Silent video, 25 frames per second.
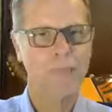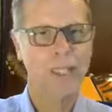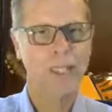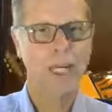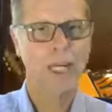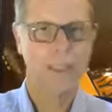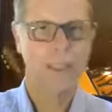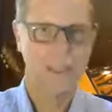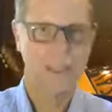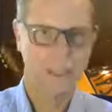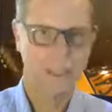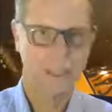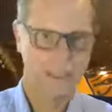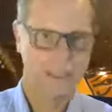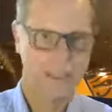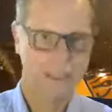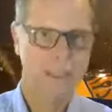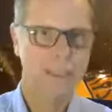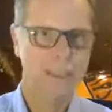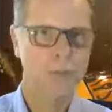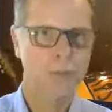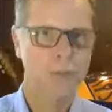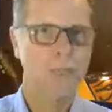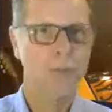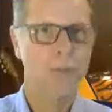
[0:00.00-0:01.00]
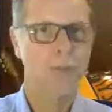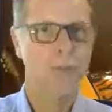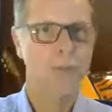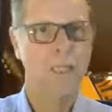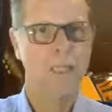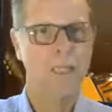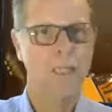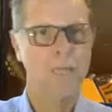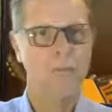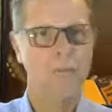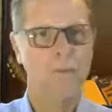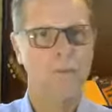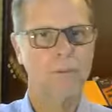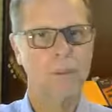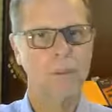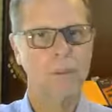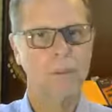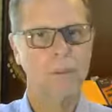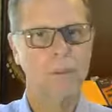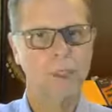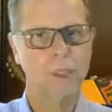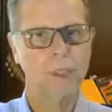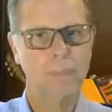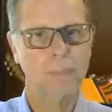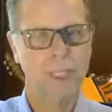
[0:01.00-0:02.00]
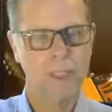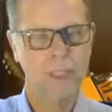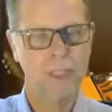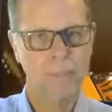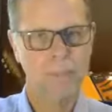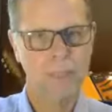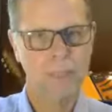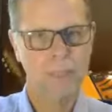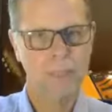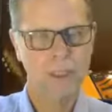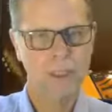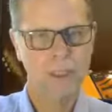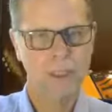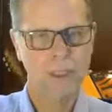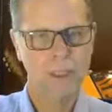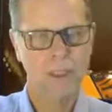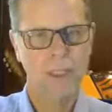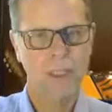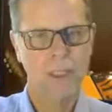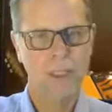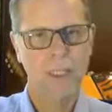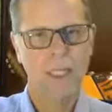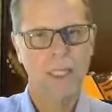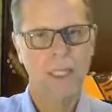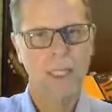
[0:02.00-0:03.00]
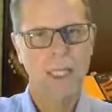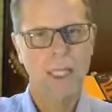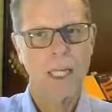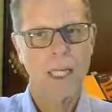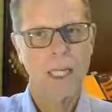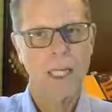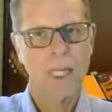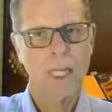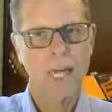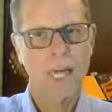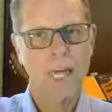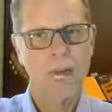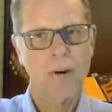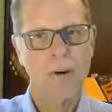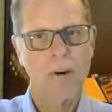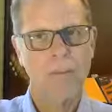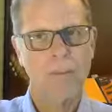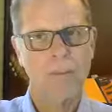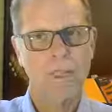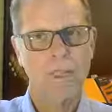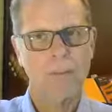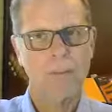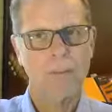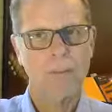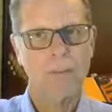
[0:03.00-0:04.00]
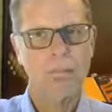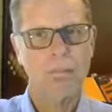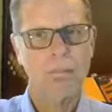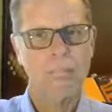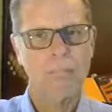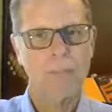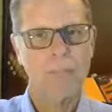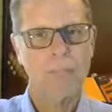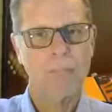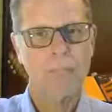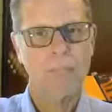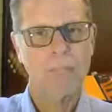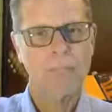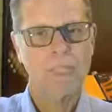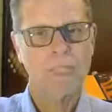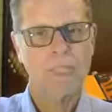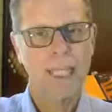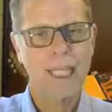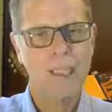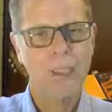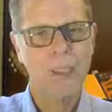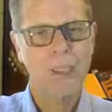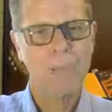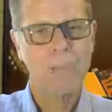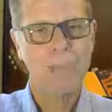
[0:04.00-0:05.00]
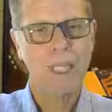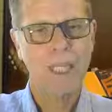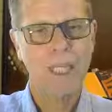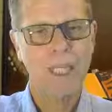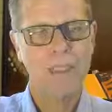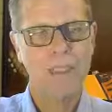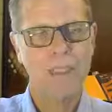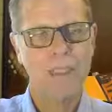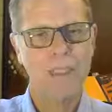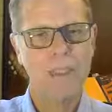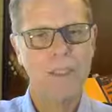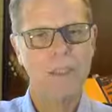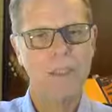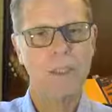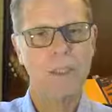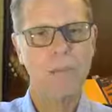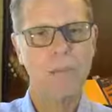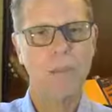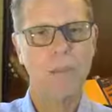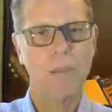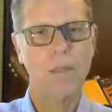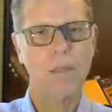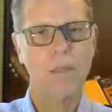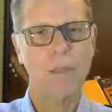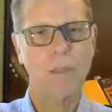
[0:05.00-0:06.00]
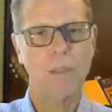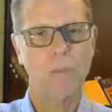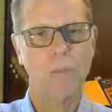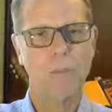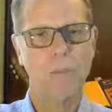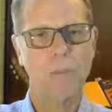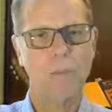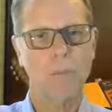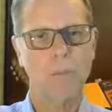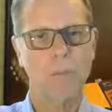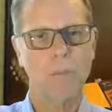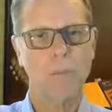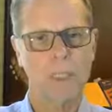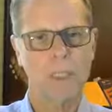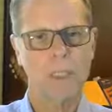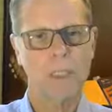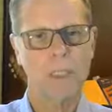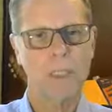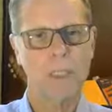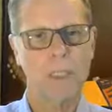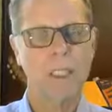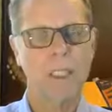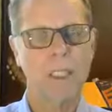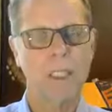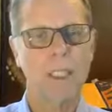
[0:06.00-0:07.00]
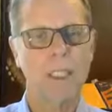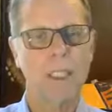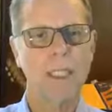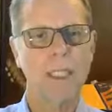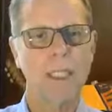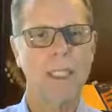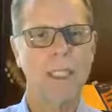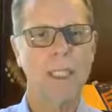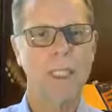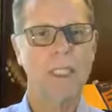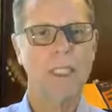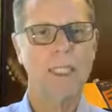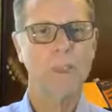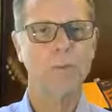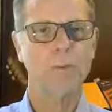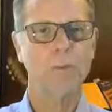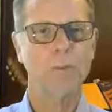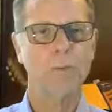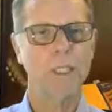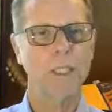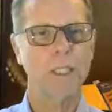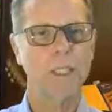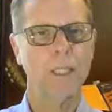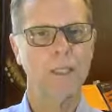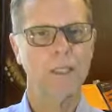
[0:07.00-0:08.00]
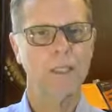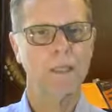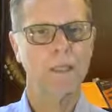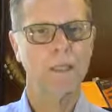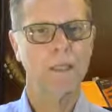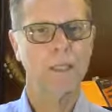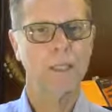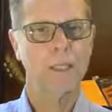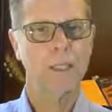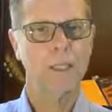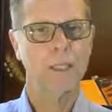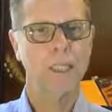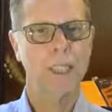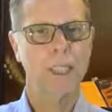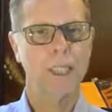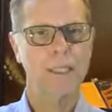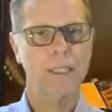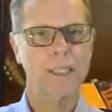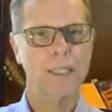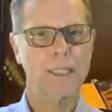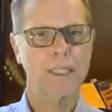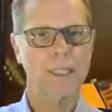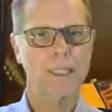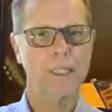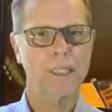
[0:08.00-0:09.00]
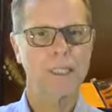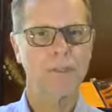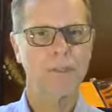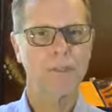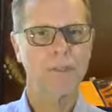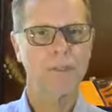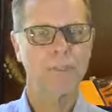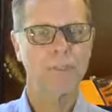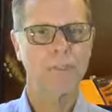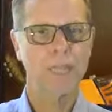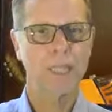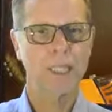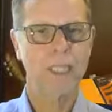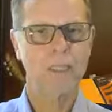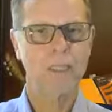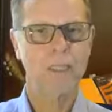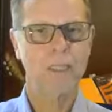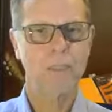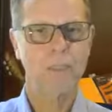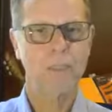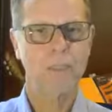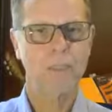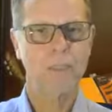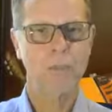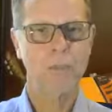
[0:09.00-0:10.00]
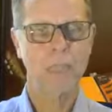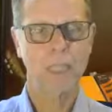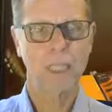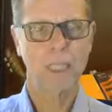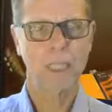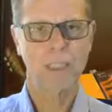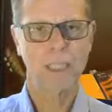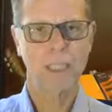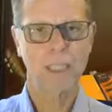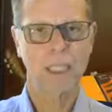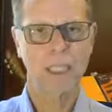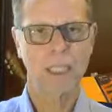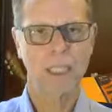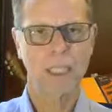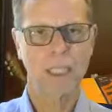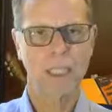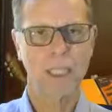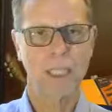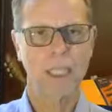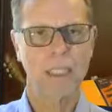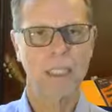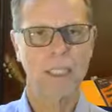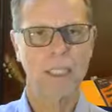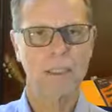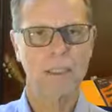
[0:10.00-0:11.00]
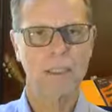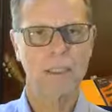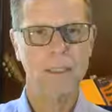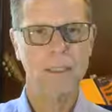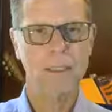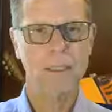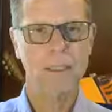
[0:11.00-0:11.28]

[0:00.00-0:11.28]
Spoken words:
it. That's just one way of talking about compassion. However, as a meditation practice, the way we work with this is we get a sense of compassion arising in our hearts,